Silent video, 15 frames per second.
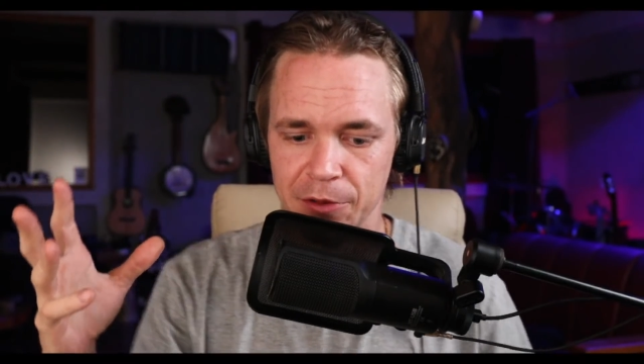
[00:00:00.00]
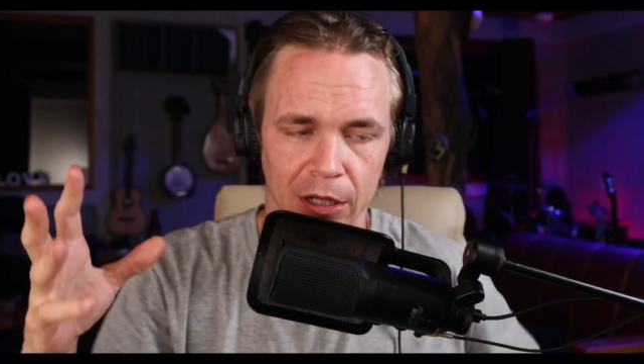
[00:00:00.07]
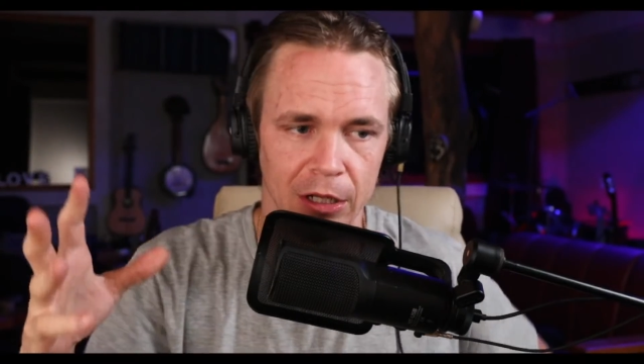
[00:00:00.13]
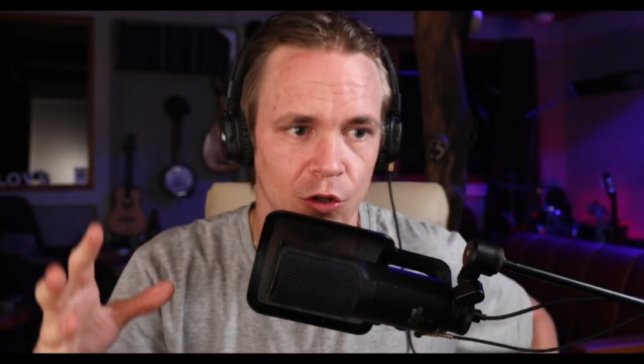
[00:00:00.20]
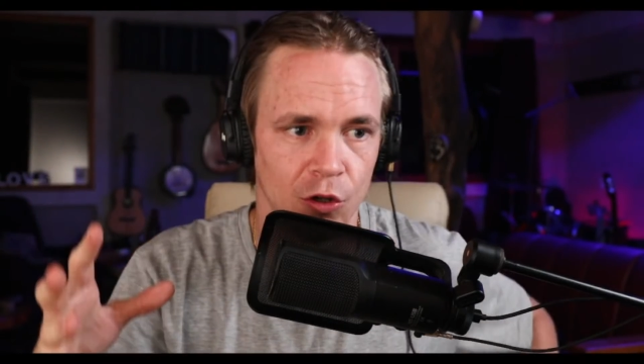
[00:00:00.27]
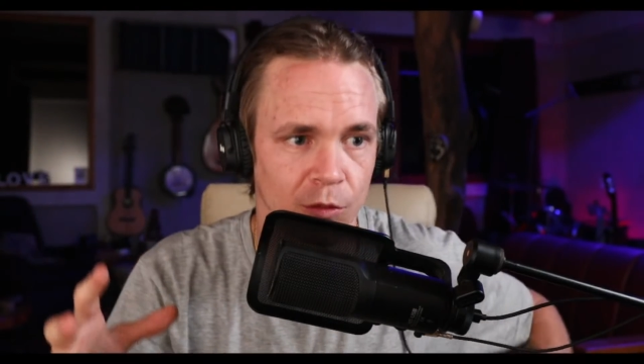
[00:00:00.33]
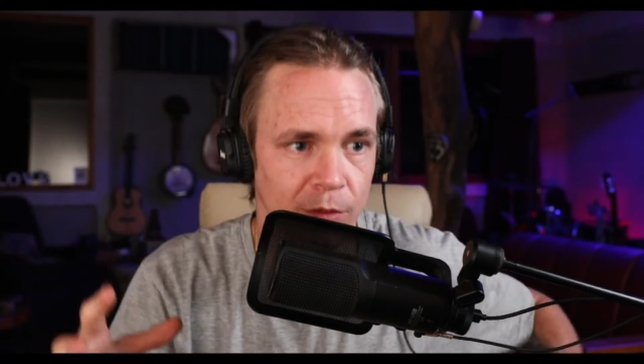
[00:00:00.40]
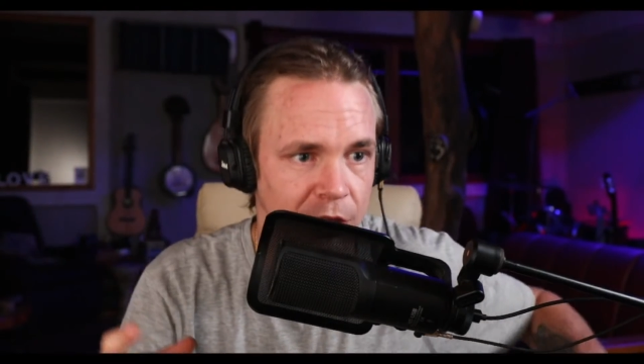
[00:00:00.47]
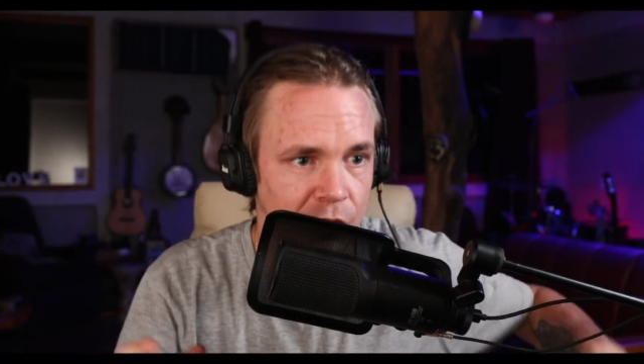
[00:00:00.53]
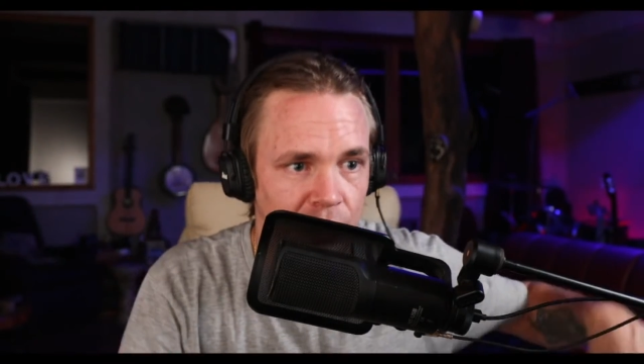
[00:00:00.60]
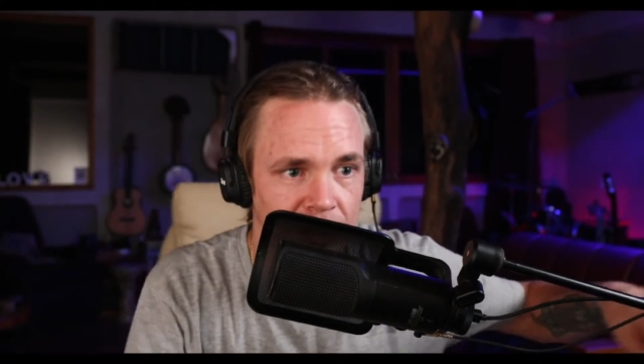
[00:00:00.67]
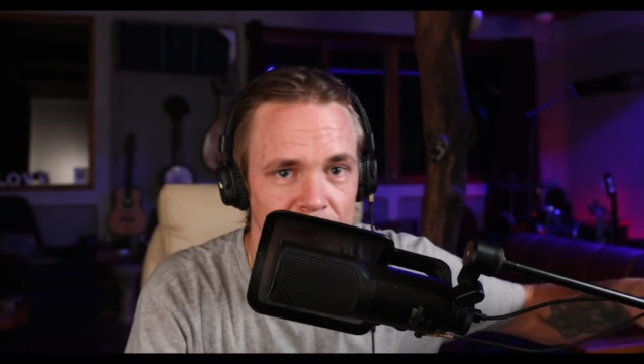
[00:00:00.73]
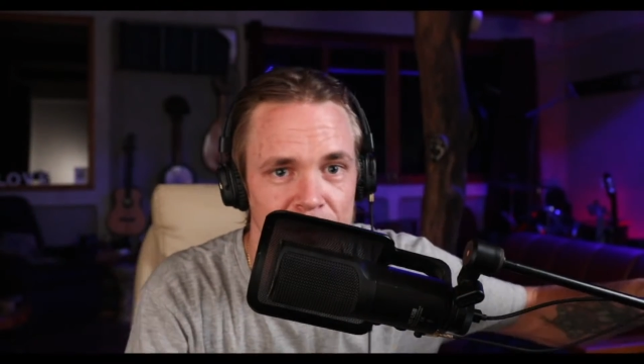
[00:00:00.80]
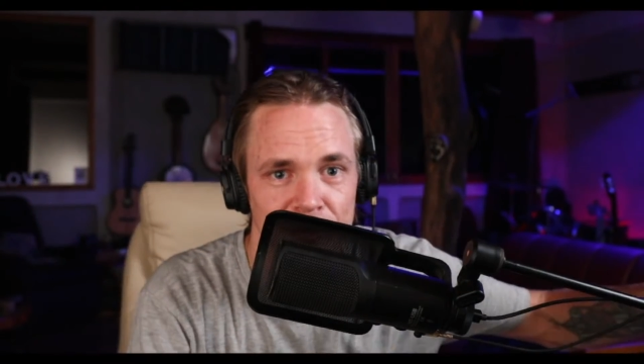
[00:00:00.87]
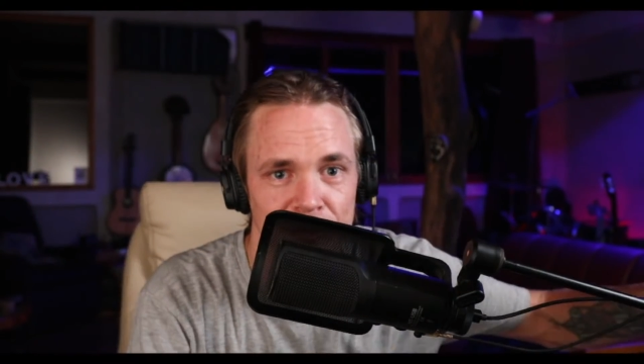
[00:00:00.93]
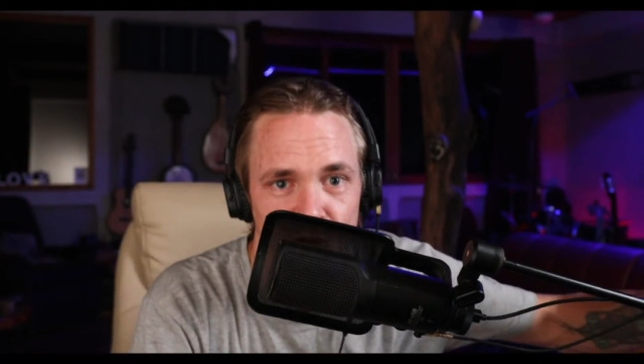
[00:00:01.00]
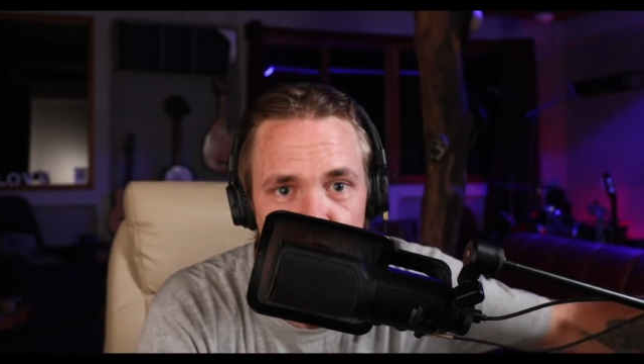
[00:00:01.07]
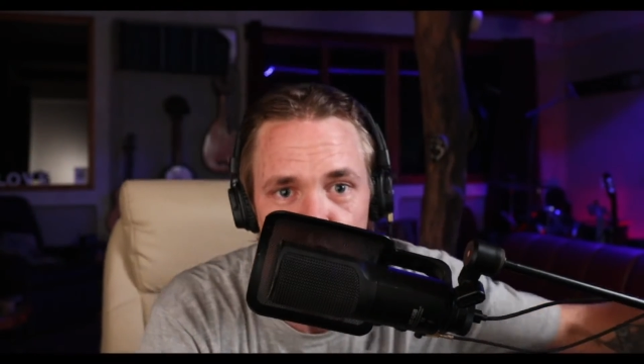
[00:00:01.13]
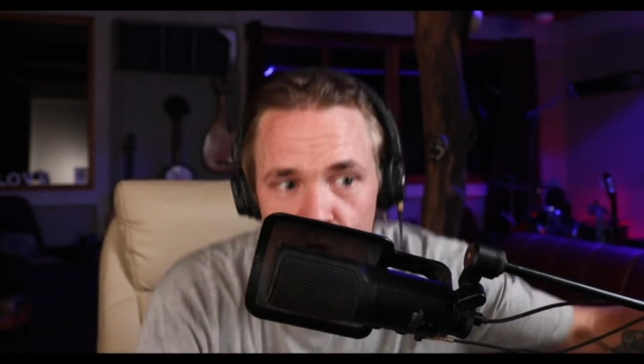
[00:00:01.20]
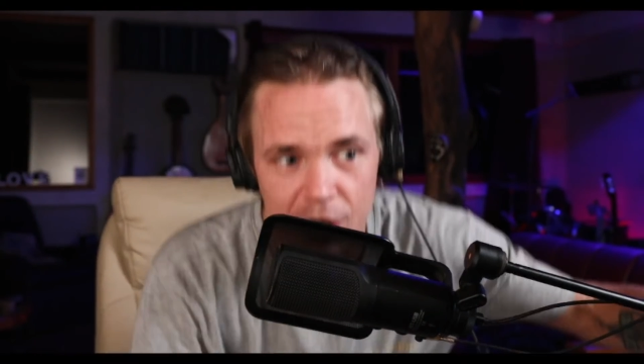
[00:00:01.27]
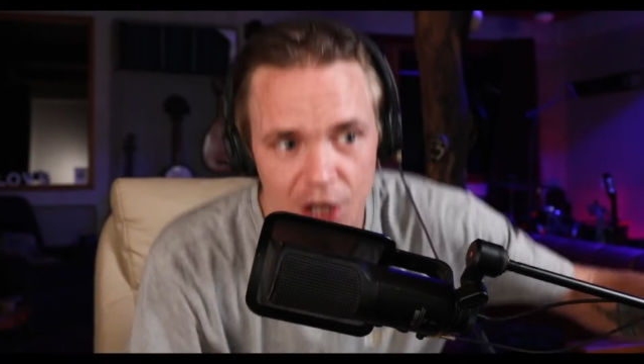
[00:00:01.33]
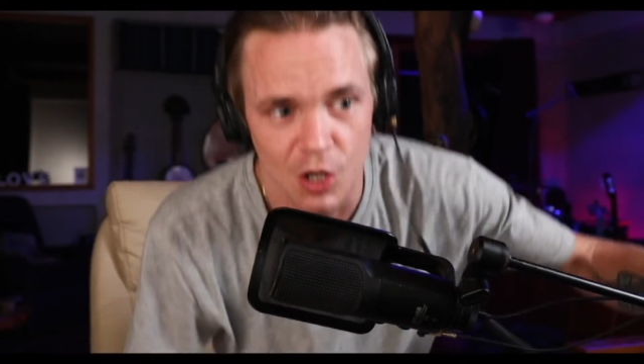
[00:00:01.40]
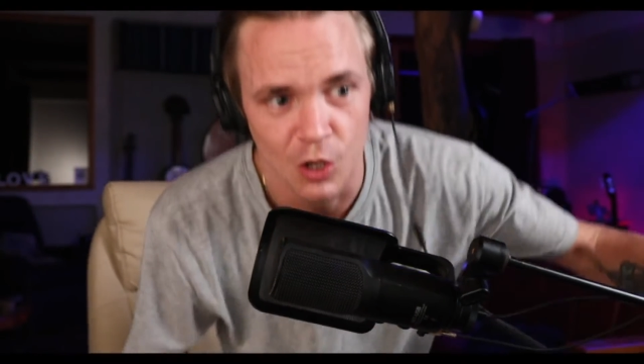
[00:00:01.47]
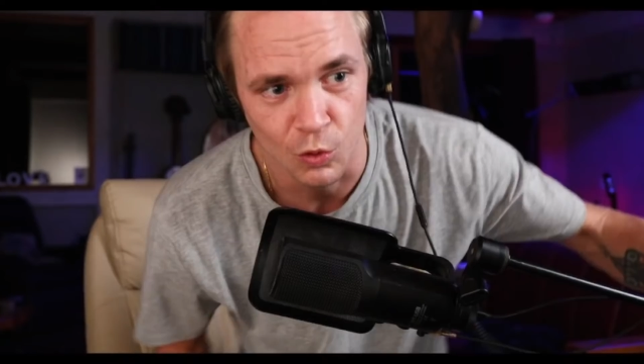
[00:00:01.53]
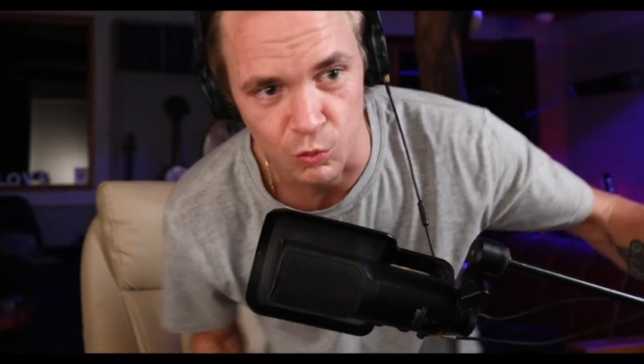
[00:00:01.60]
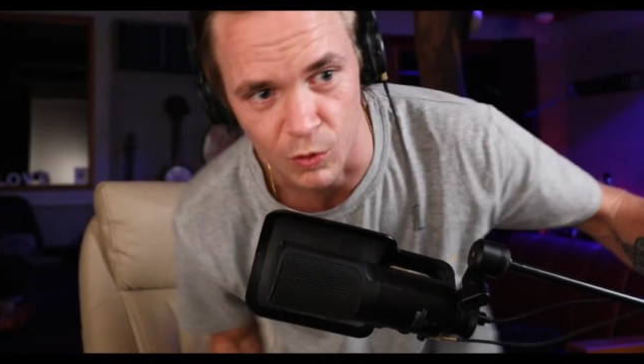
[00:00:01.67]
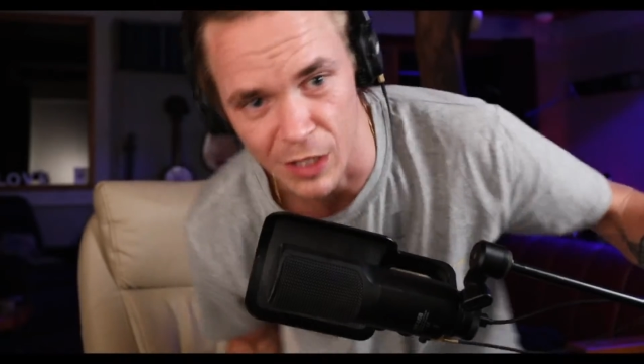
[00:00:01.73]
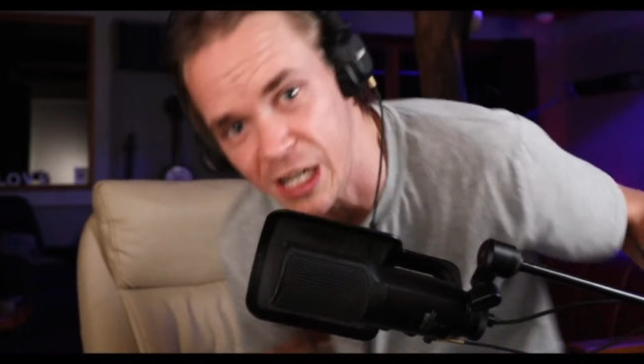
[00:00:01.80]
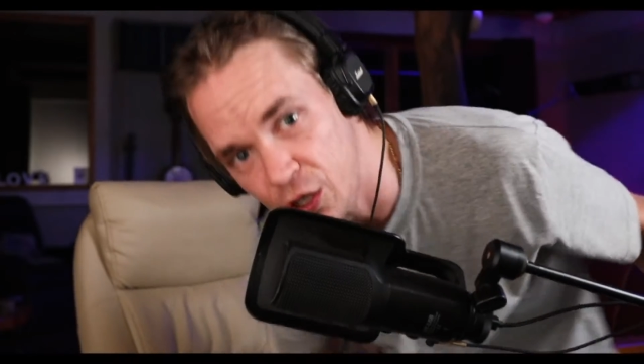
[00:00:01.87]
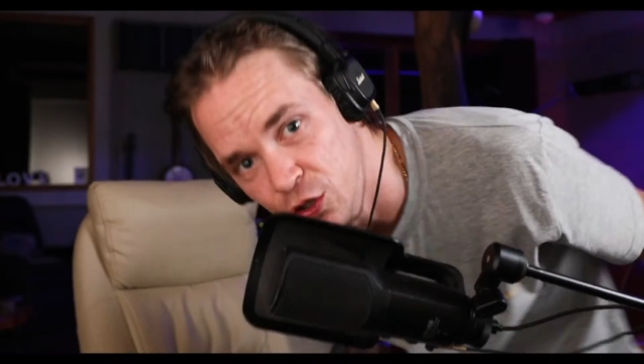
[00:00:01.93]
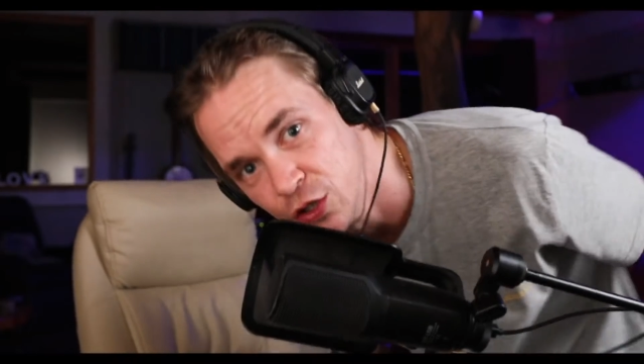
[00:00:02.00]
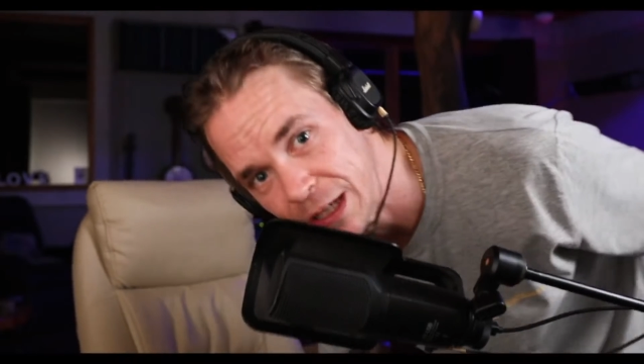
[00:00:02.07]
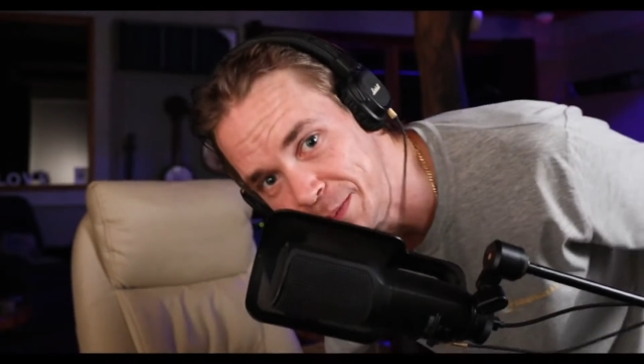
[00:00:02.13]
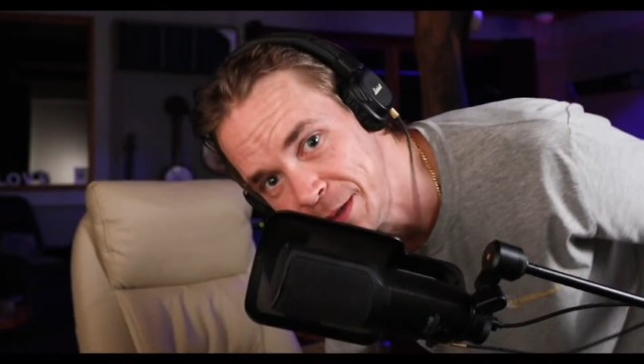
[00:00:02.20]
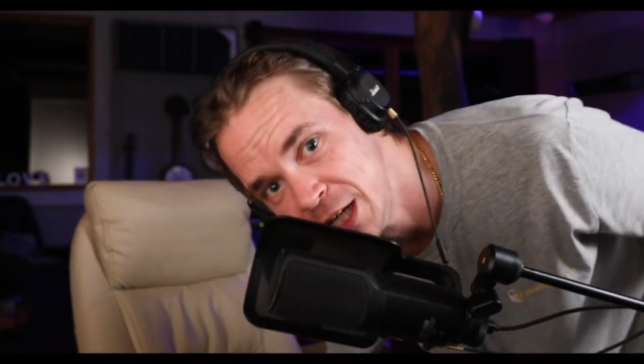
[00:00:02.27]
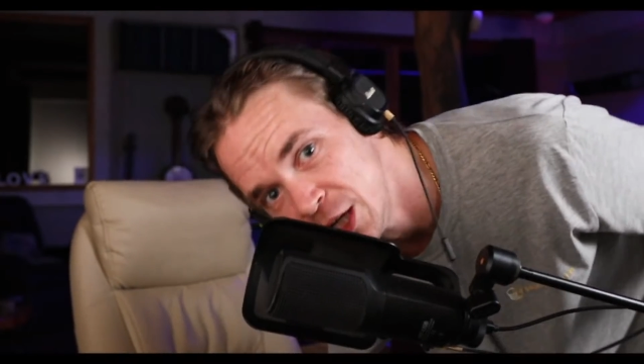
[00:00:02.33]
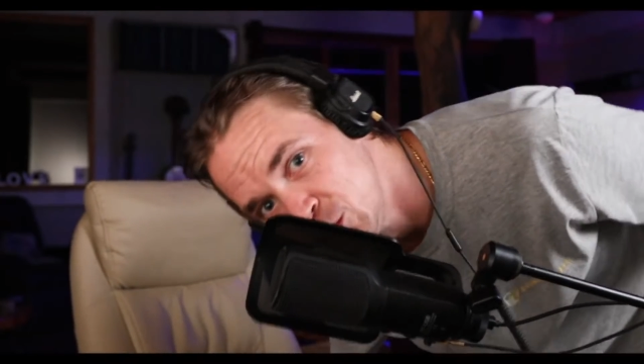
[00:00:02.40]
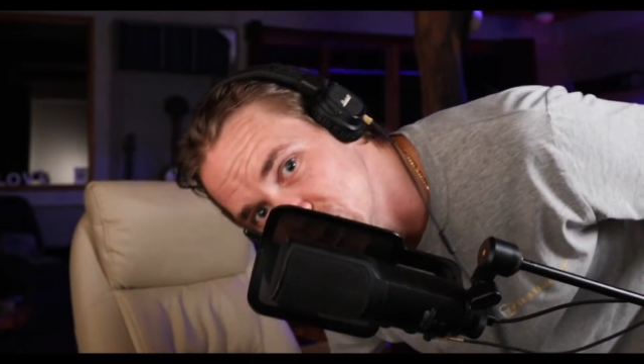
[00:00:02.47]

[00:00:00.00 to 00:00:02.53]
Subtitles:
Like, oh my God, I've been so riled up with the